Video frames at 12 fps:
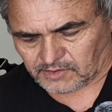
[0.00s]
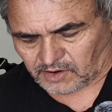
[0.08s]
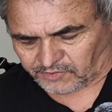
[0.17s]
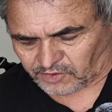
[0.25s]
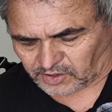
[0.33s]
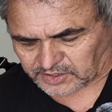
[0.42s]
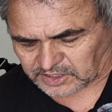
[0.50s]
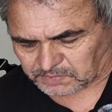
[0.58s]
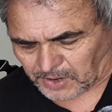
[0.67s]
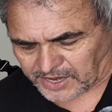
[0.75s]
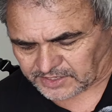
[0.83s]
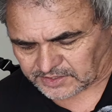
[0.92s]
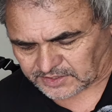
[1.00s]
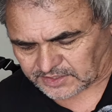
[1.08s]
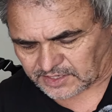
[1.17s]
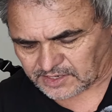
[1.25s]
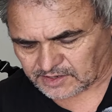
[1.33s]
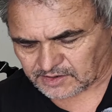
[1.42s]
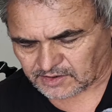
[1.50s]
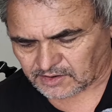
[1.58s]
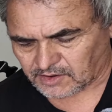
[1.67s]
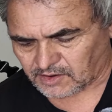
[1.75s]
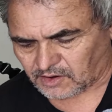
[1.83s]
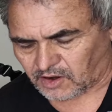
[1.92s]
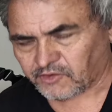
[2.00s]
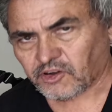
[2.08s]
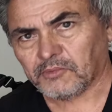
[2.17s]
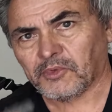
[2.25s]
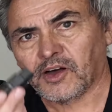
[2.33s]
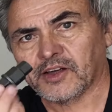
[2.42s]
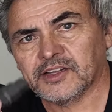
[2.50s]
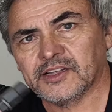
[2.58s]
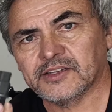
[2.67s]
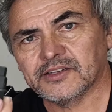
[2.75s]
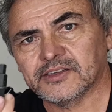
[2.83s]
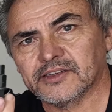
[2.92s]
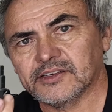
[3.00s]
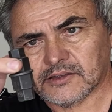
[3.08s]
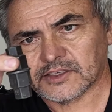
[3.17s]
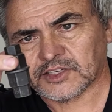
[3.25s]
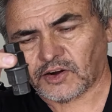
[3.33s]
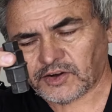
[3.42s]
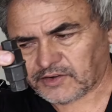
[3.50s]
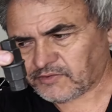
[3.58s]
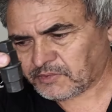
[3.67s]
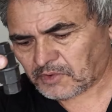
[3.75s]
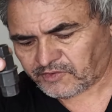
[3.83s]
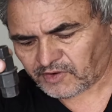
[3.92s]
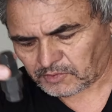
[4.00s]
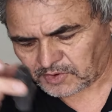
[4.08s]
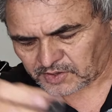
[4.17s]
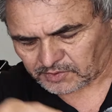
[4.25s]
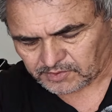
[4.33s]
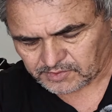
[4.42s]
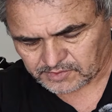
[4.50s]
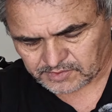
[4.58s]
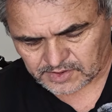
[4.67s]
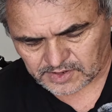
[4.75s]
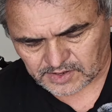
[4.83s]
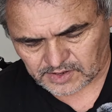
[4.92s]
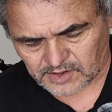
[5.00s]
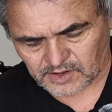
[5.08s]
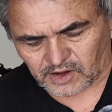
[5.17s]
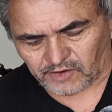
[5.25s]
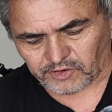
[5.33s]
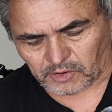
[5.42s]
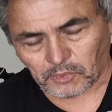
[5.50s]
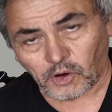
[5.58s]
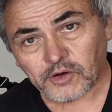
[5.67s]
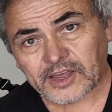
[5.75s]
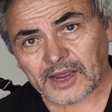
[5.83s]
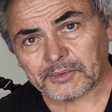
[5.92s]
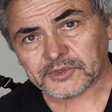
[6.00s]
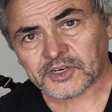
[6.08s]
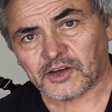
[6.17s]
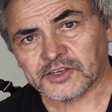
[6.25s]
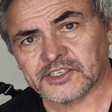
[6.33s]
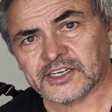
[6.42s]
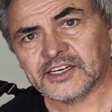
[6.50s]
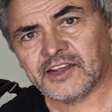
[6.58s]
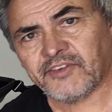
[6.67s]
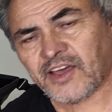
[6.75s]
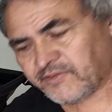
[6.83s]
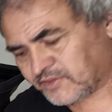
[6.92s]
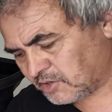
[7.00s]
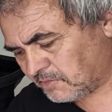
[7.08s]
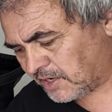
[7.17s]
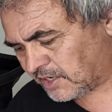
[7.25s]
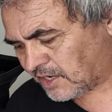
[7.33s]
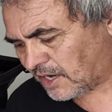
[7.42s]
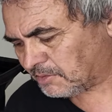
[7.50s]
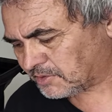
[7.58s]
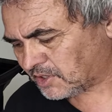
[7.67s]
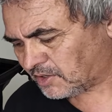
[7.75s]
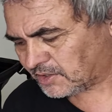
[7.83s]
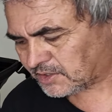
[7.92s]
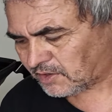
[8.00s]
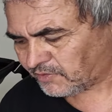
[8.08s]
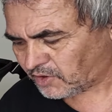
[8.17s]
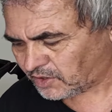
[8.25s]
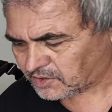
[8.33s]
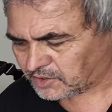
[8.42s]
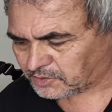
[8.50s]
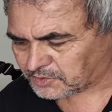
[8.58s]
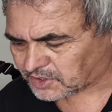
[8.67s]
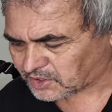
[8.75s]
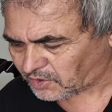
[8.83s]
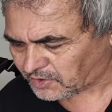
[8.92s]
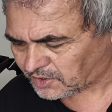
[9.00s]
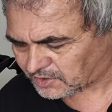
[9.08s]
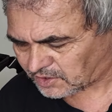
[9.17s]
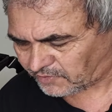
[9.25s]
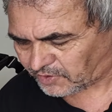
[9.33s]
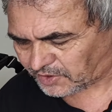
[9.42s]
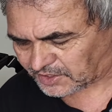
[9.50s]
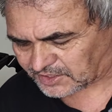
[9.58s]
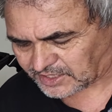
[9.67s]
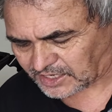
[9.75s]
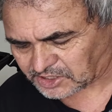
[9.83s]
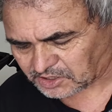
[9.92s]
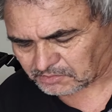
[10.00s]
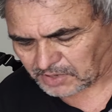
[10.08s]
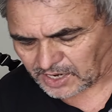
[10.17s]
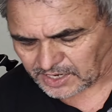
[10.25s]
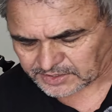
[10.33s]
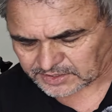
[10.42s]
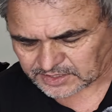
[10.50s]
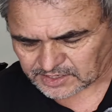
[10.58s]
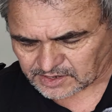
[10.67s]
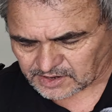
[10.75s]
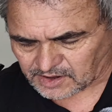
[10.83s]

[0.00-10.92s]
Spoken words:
I've got spanners. I've got my socket for my front wheel. I've got more cable ties. You can never have too many cable ties. I've got little sockets. I've got extension bars.